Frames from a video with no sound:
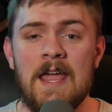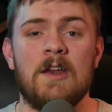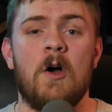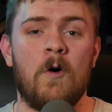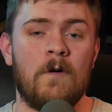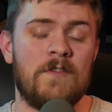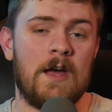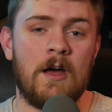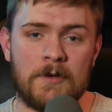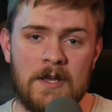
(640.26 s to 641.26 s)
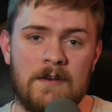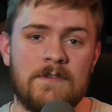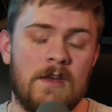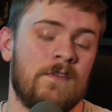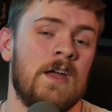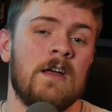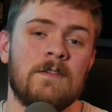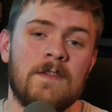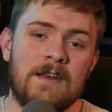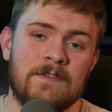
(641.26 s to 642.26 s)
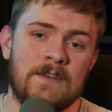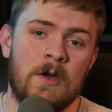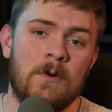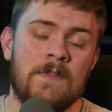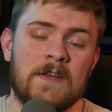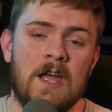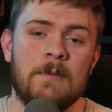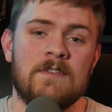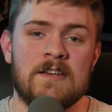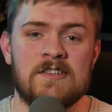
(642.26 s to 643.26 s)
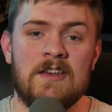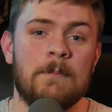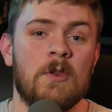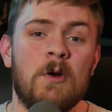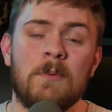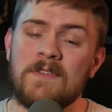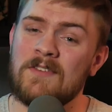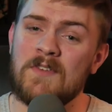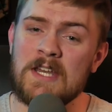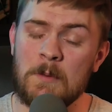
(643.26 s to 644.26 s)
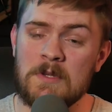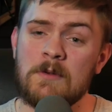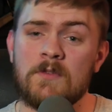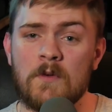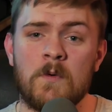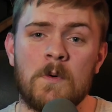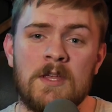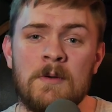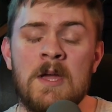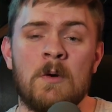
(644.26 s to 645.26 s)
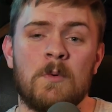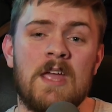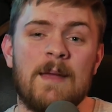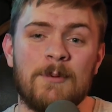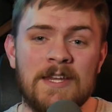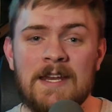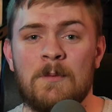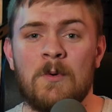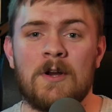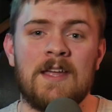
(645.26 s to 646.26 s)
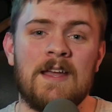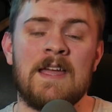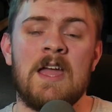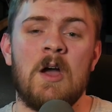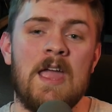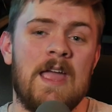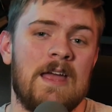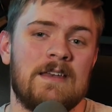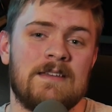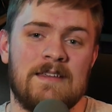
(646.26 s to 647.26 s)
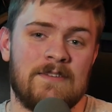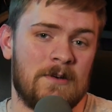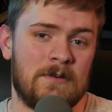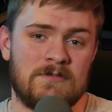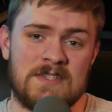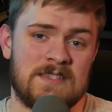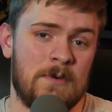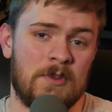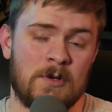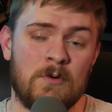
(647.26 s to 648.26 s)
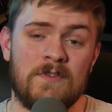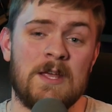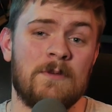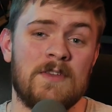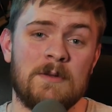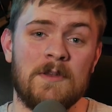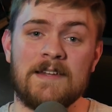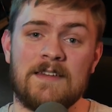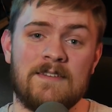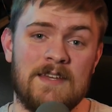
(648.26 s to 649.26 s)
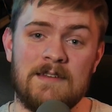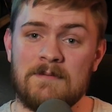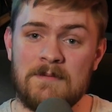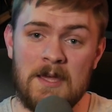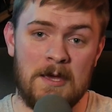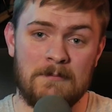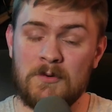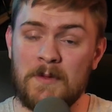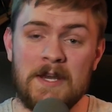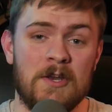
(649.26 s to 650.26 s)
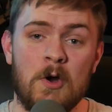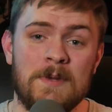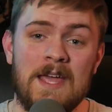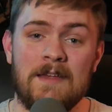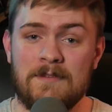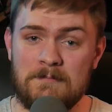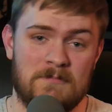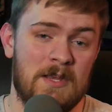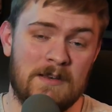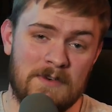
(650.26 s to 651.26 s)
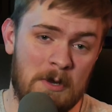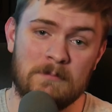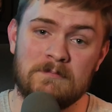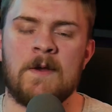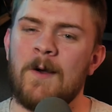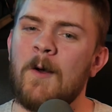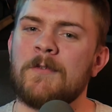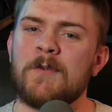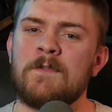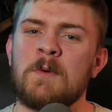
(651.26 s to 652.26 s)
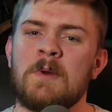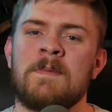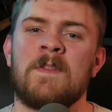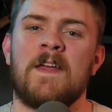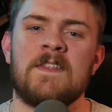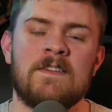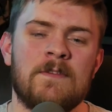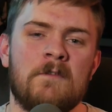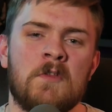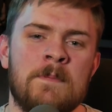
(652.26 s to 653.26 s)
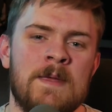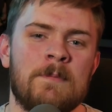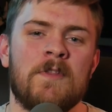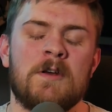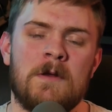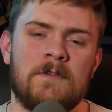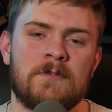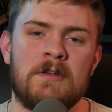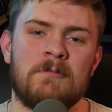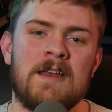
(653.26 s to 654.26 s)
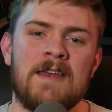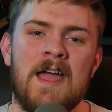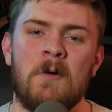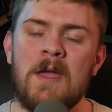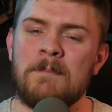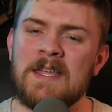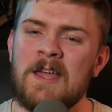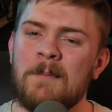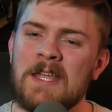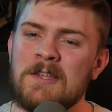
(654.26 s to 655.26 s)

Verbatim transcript: and all that other kind of stuff. Let us know in the comment section down below, was this video useful for you? Were you able to get it working? And is there just some other cool videos that you'd like to see related to OBS? Let us know. Also, if you want to be like these lovely people that are on screen right now and become a